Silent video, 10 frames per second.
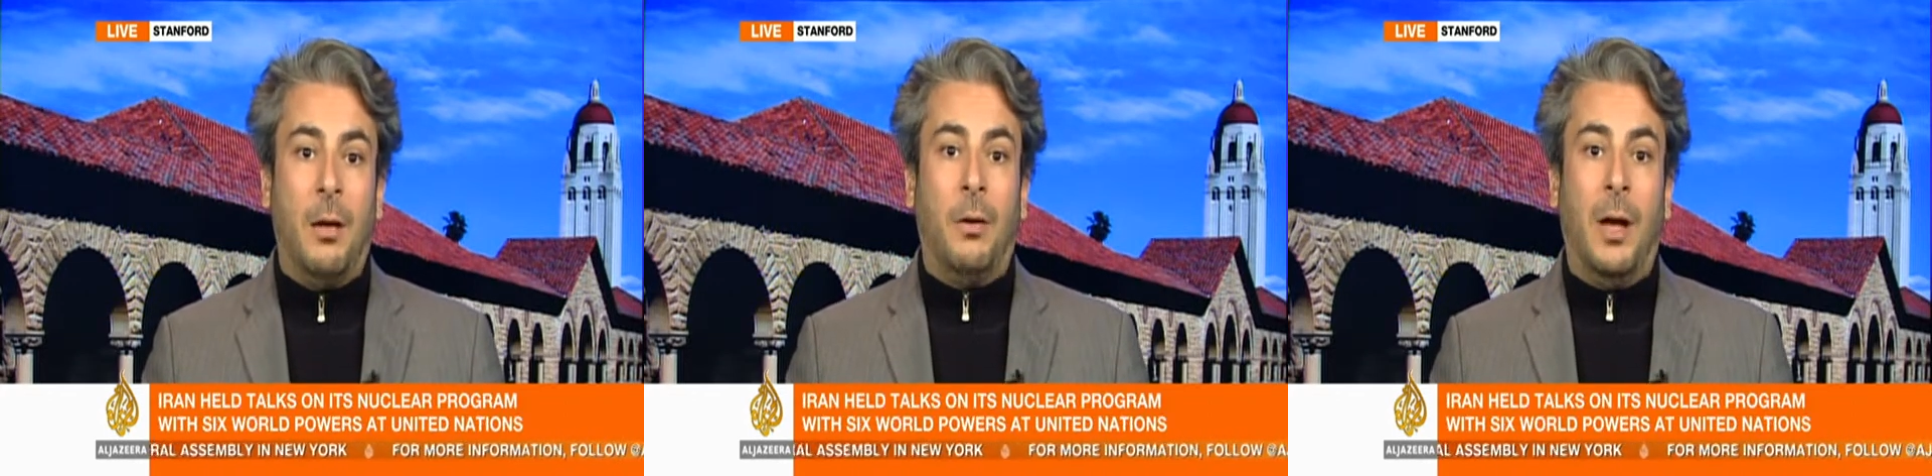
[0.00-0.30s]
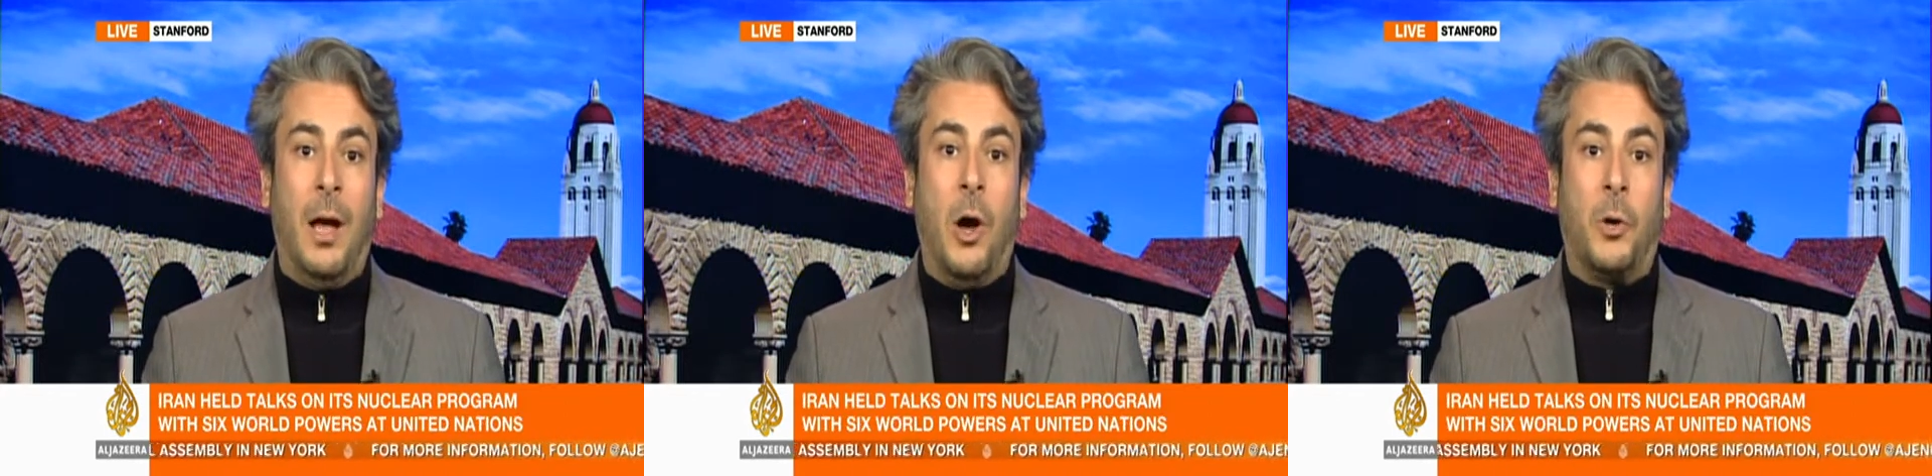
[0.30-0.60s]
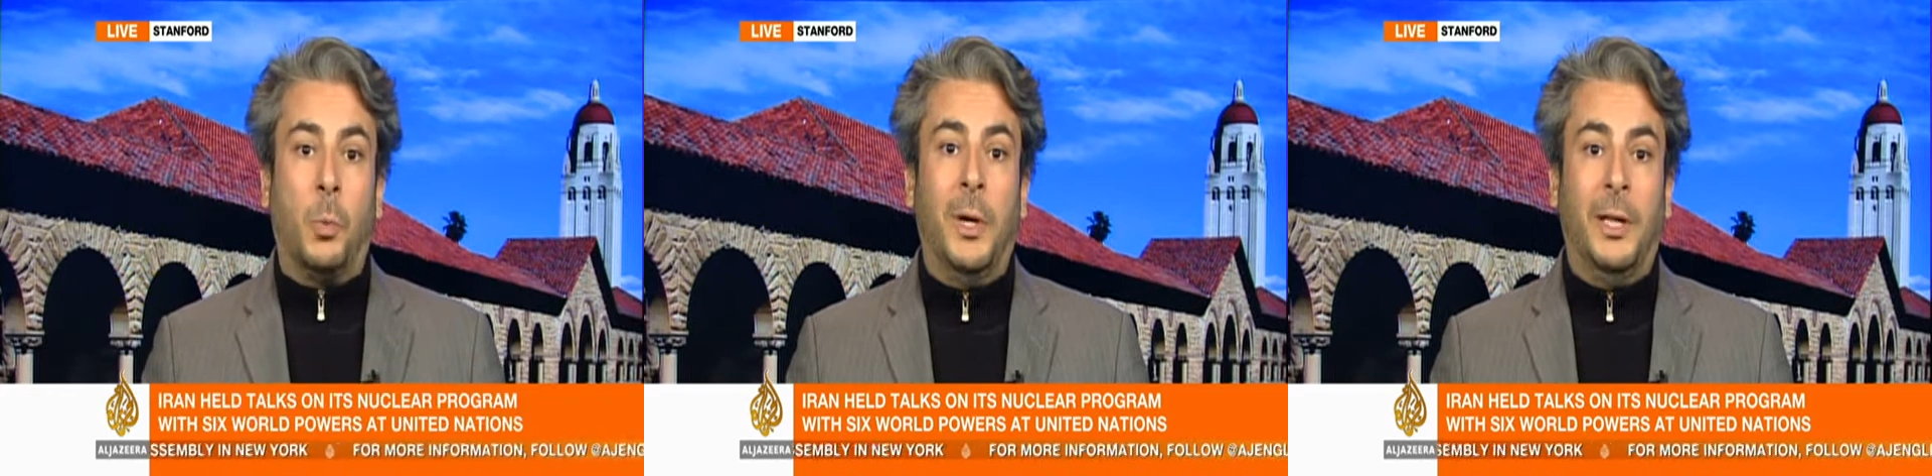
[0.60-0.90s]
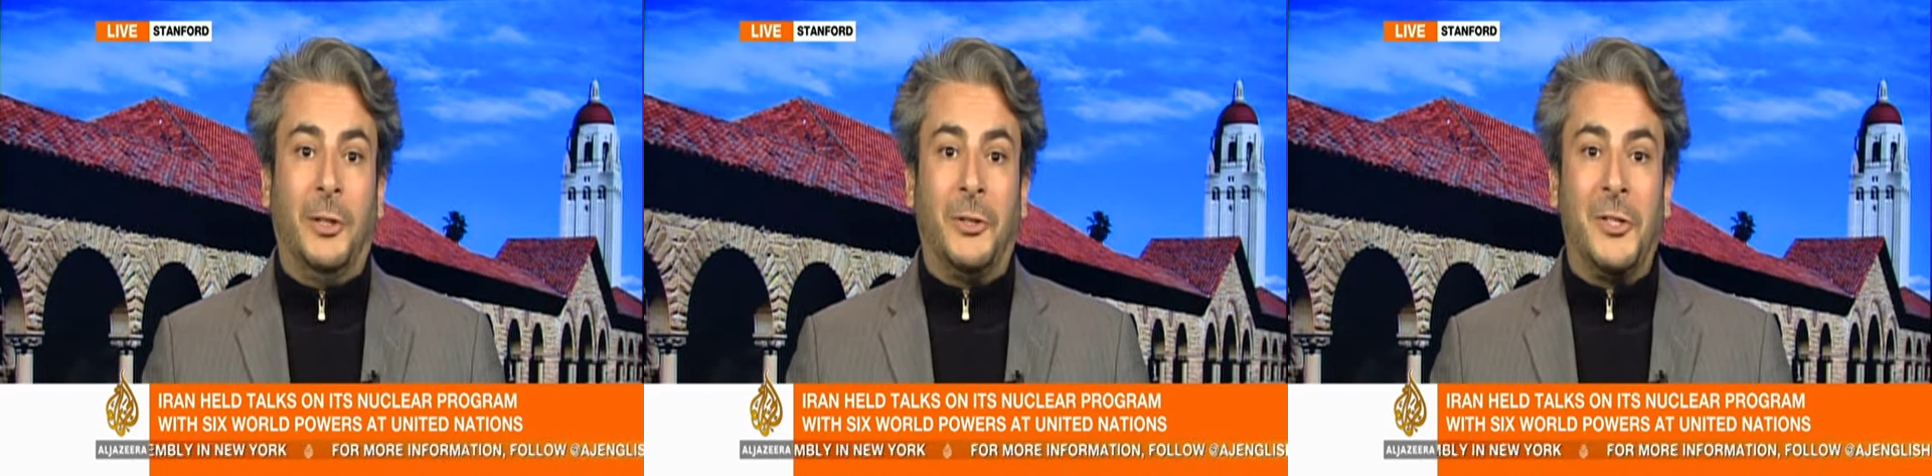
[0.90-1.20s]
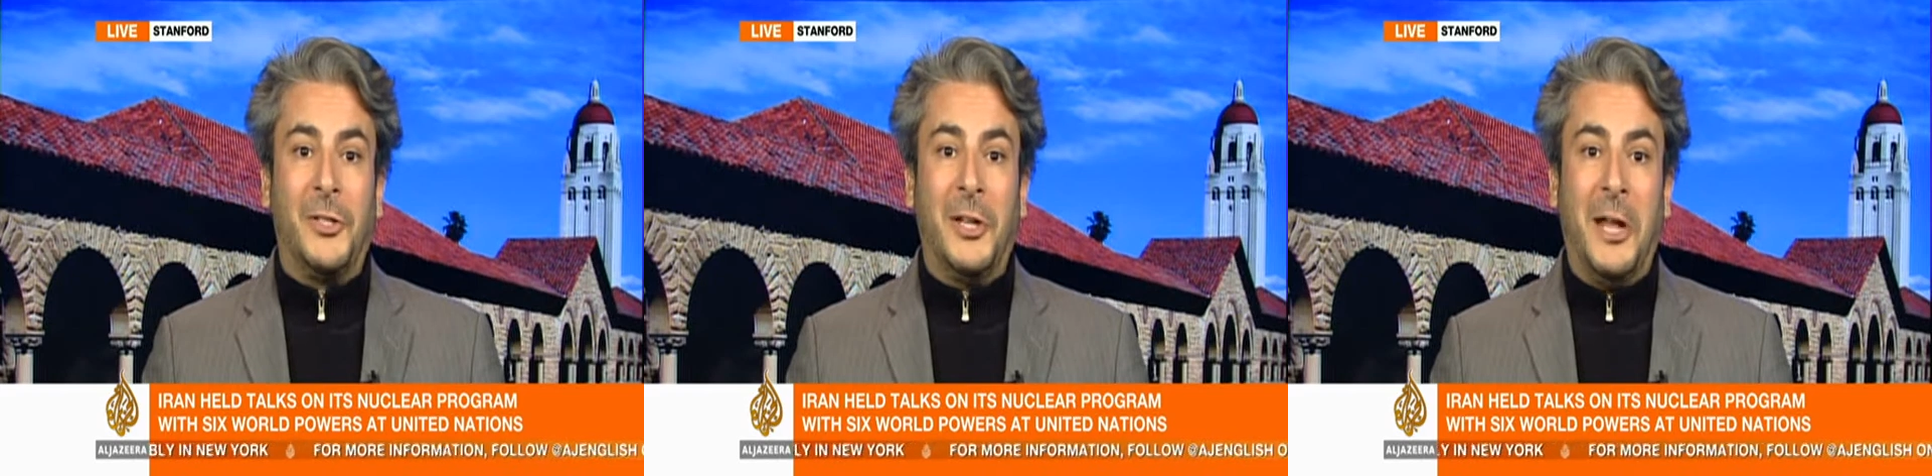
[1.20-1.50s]
are willing to
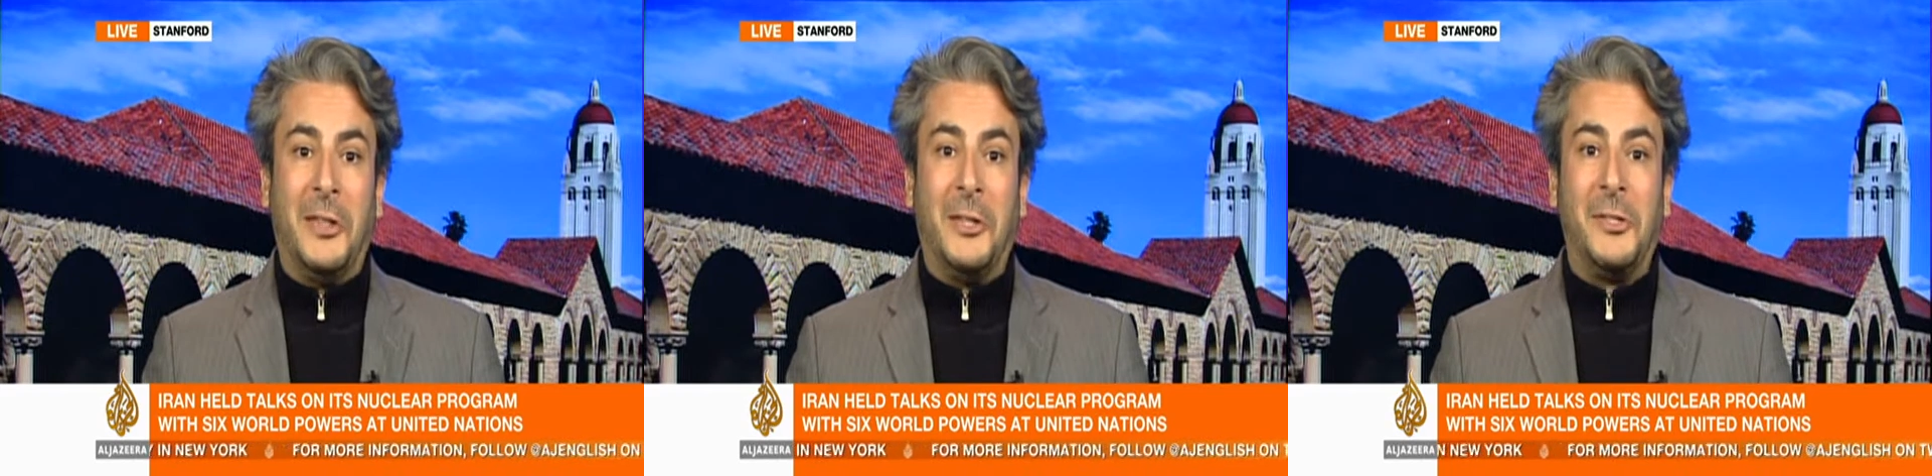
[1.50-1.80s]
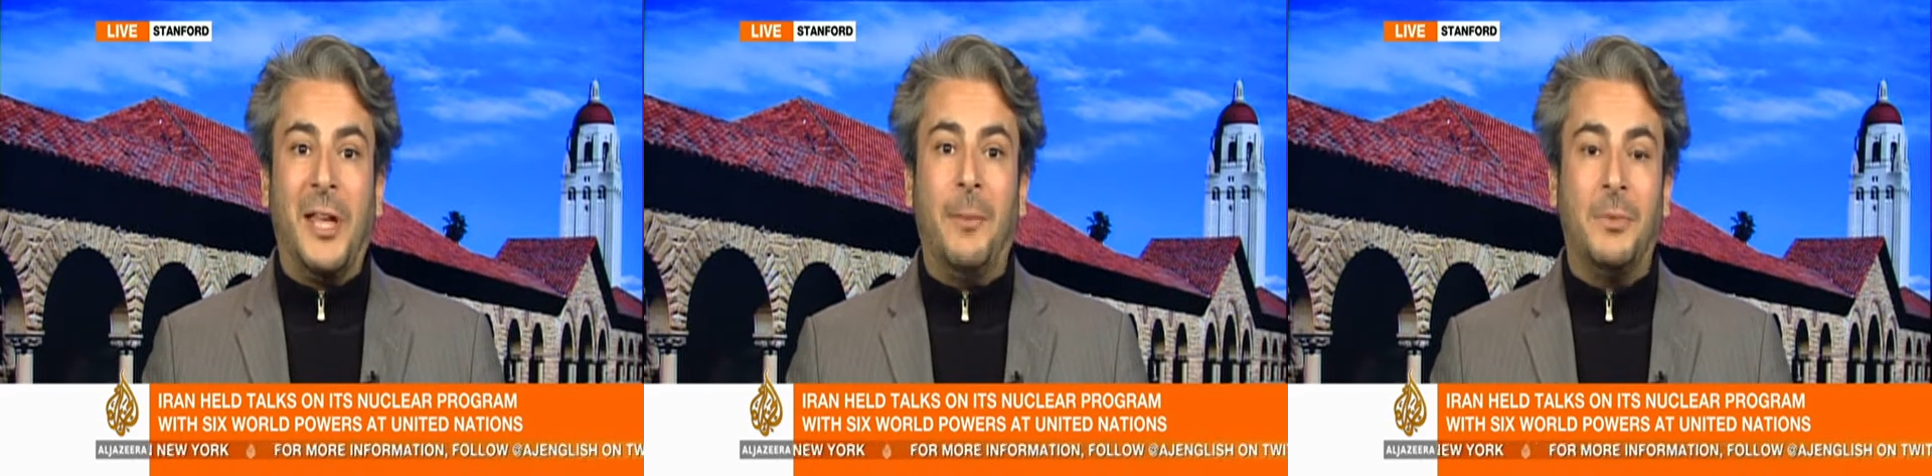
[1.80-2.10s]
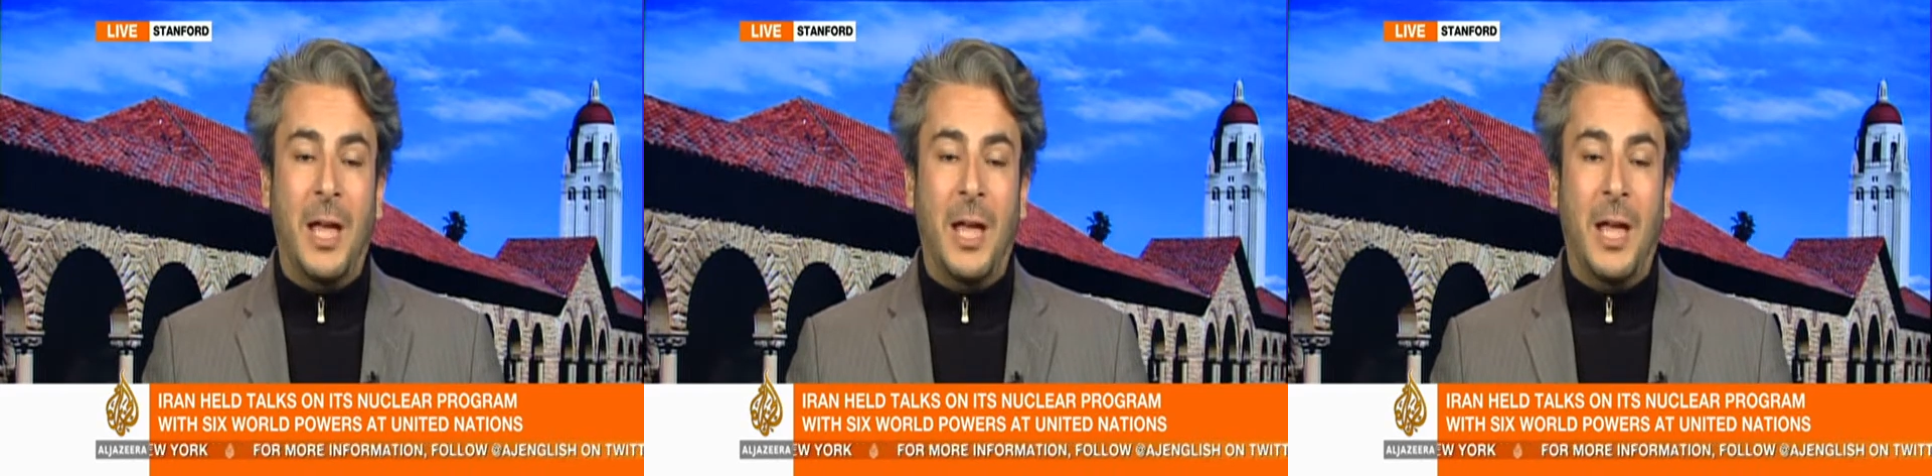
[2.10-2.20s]
sit at the same